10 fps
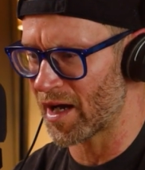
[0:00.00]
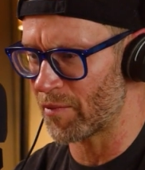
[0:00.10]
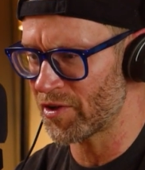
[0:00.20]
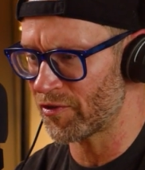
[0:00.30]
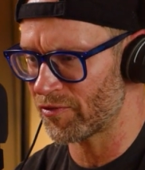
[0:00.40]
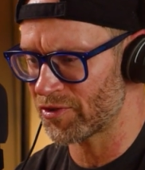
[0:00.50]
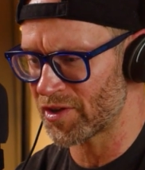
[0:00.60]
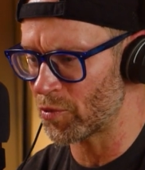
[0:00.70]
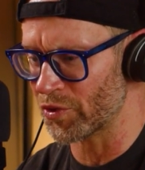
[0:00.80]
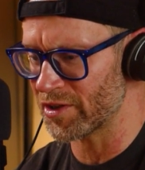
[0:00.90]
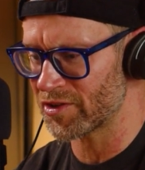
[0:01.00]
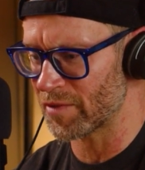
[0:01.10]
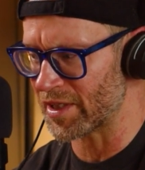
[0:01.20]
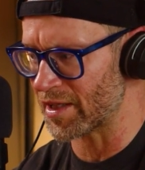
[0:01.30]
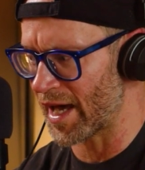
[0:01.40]
I'm going to f- stumble into
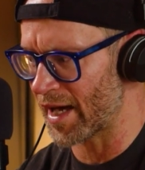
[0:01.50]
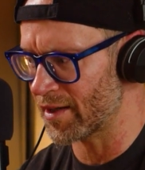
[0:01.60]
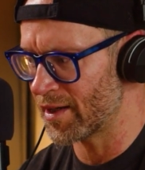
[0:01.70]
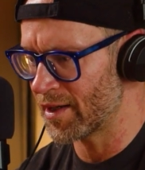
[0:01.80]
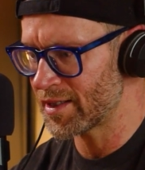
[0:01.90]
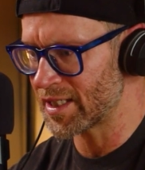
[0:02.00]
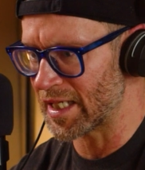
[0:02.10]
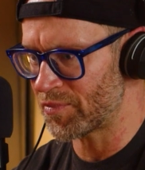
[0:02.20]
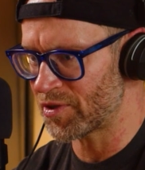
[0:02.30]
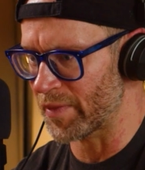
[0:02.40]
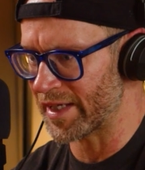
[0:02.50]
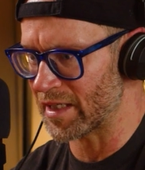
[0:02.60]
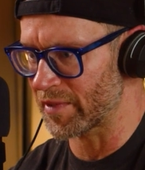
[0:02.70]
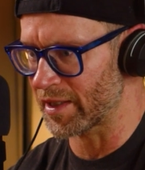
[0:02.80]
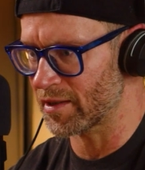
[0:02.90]
something that keeps
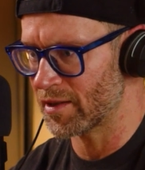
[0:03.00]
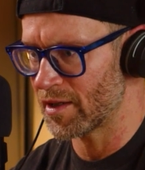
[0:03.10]
making me